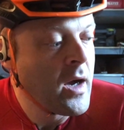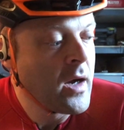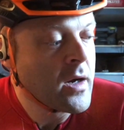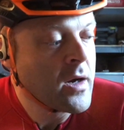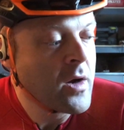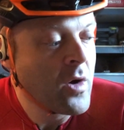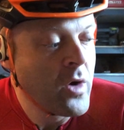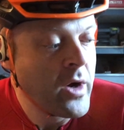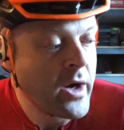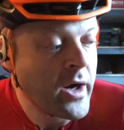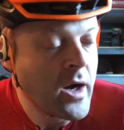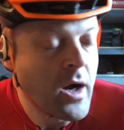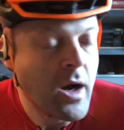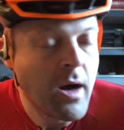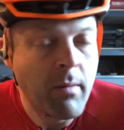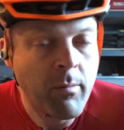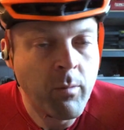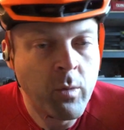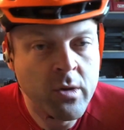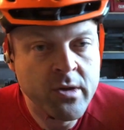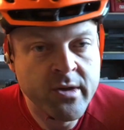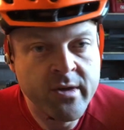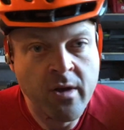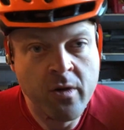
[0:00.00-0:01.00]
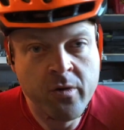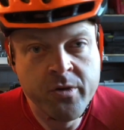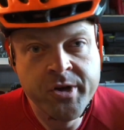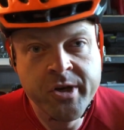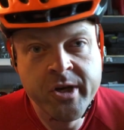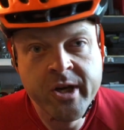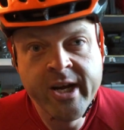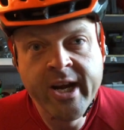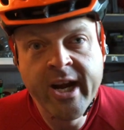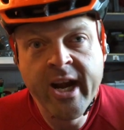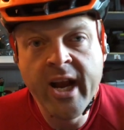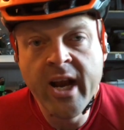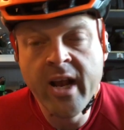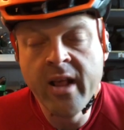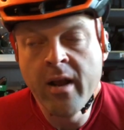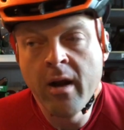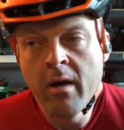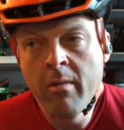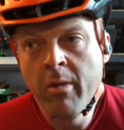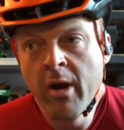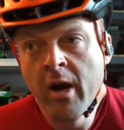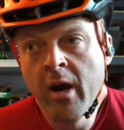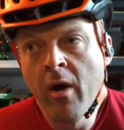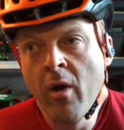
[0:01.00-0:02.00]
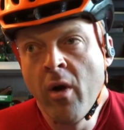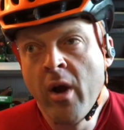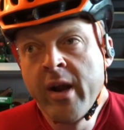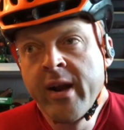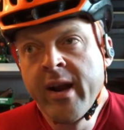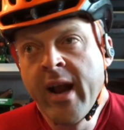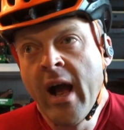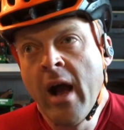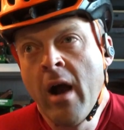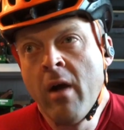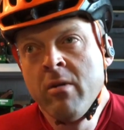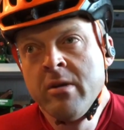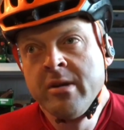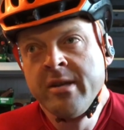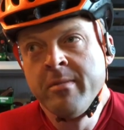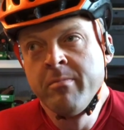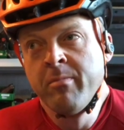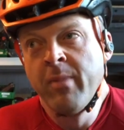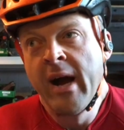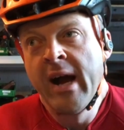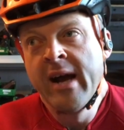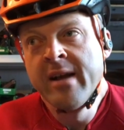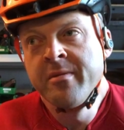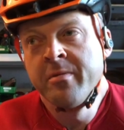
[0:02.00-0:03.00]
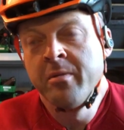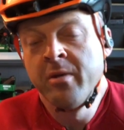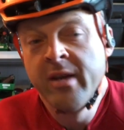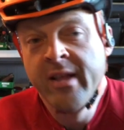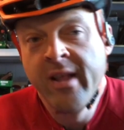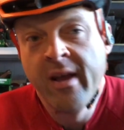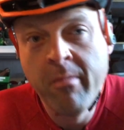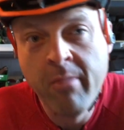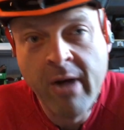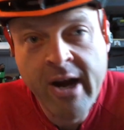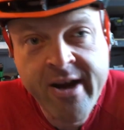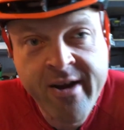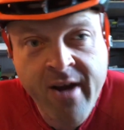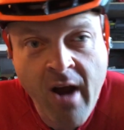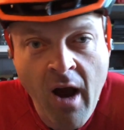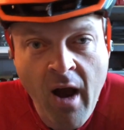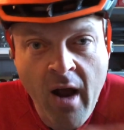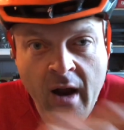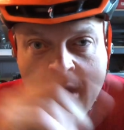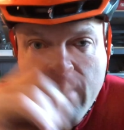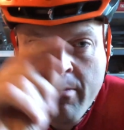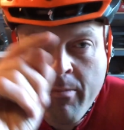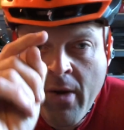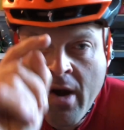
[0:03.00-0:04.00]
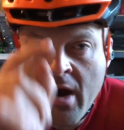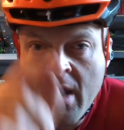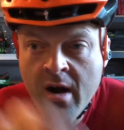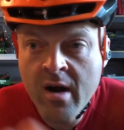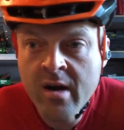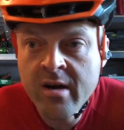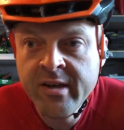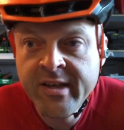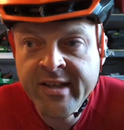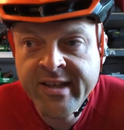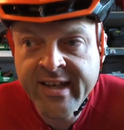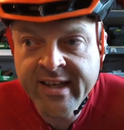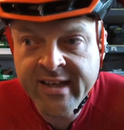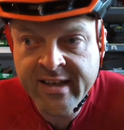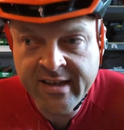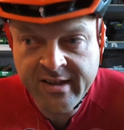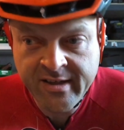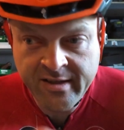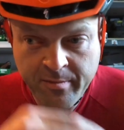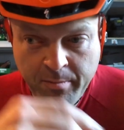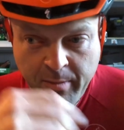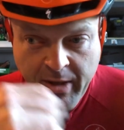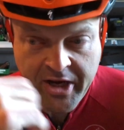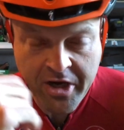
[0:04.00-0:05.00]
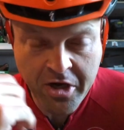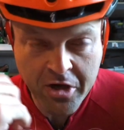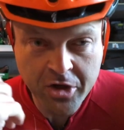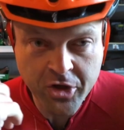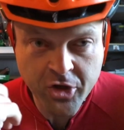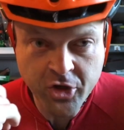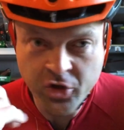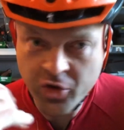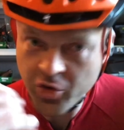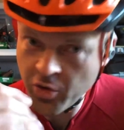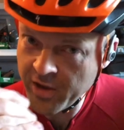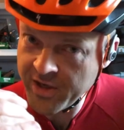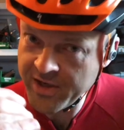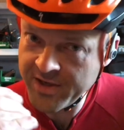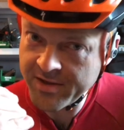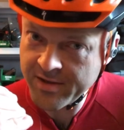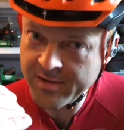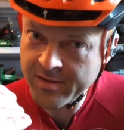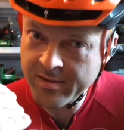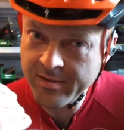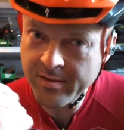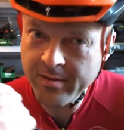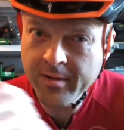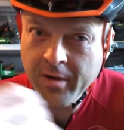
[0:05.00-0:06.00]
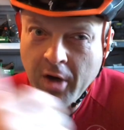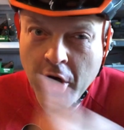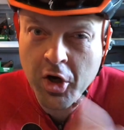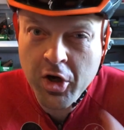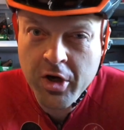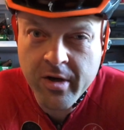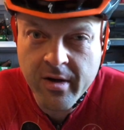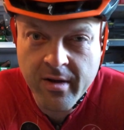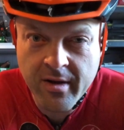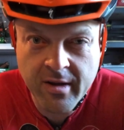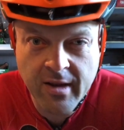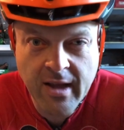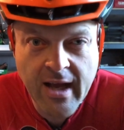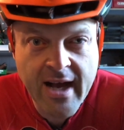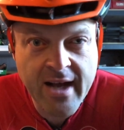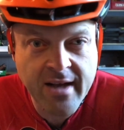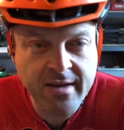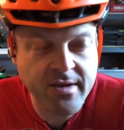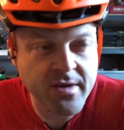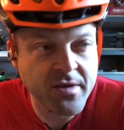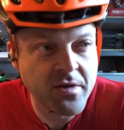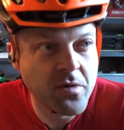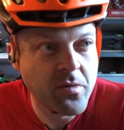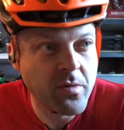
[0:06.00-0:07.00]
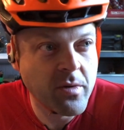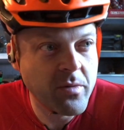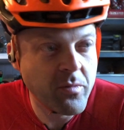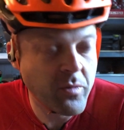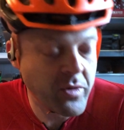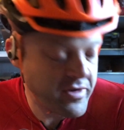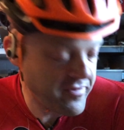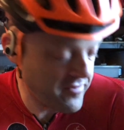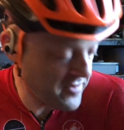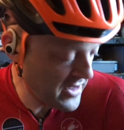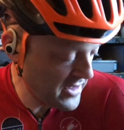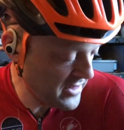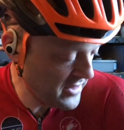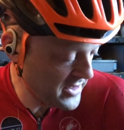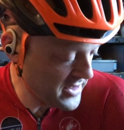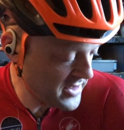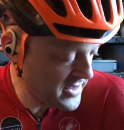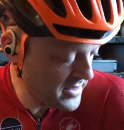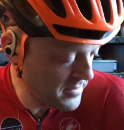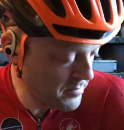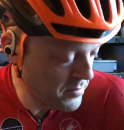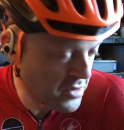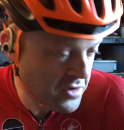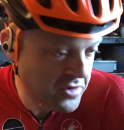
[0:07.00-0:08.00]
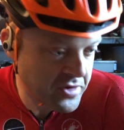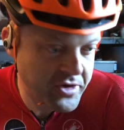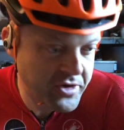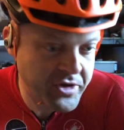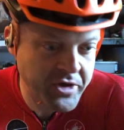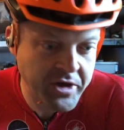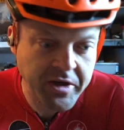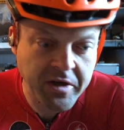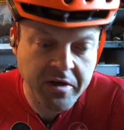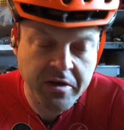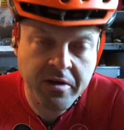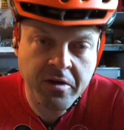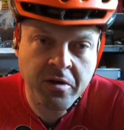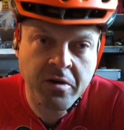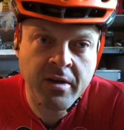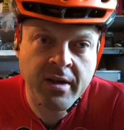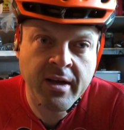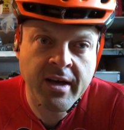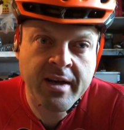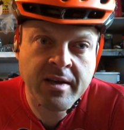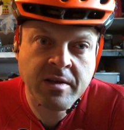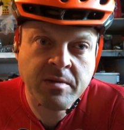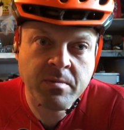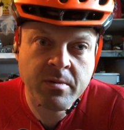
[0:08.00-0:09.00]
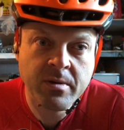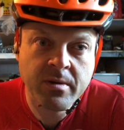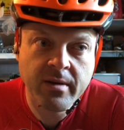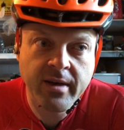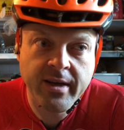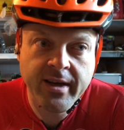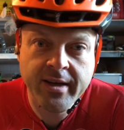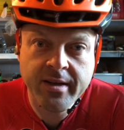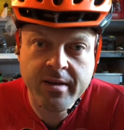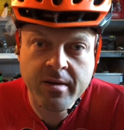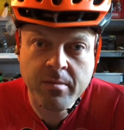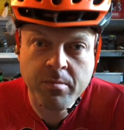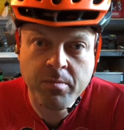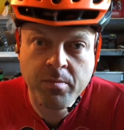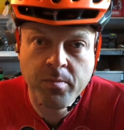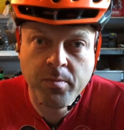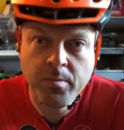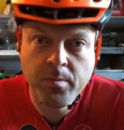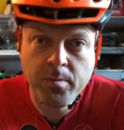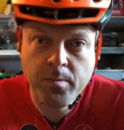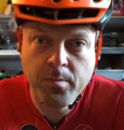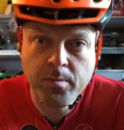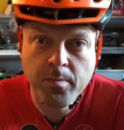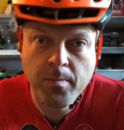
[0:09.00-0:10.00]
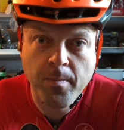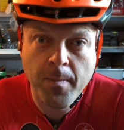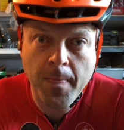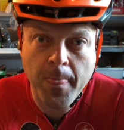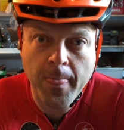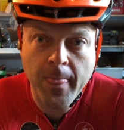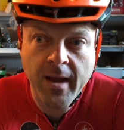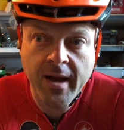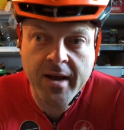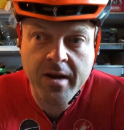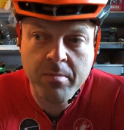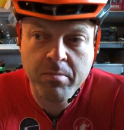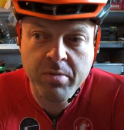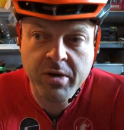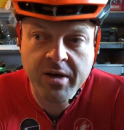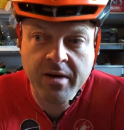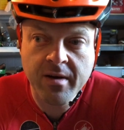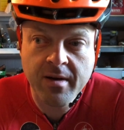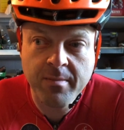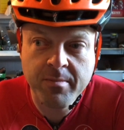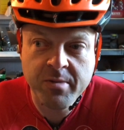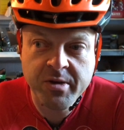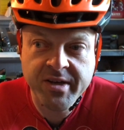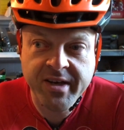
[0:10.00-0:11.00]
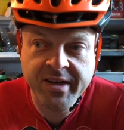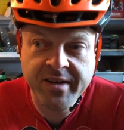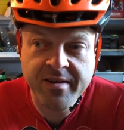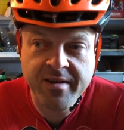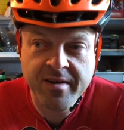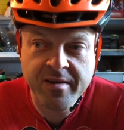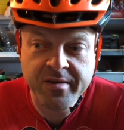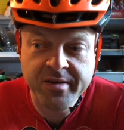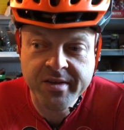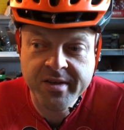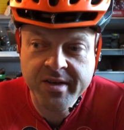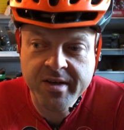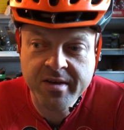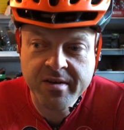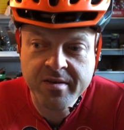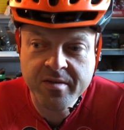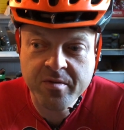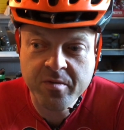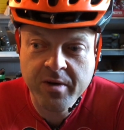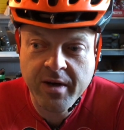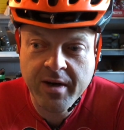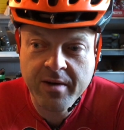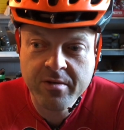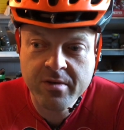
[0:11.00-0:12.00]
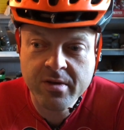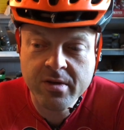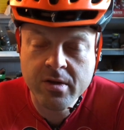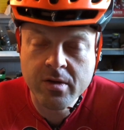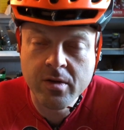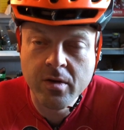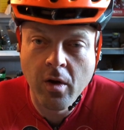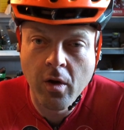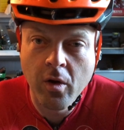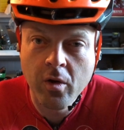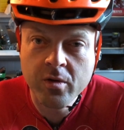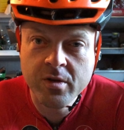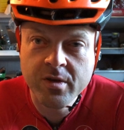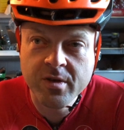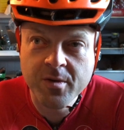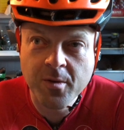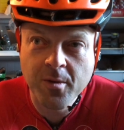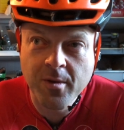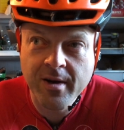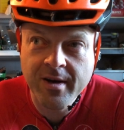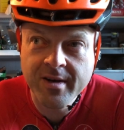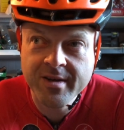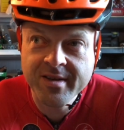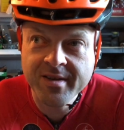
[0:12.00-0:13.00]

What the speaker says: Going up was no treat either, but going down was impossible. And then my daughter, part of her sickness made her joints hurt a lot. So when we finally did pull the trigger to go to the hospital, I had to pick her up and take her downstairs when I was so sore.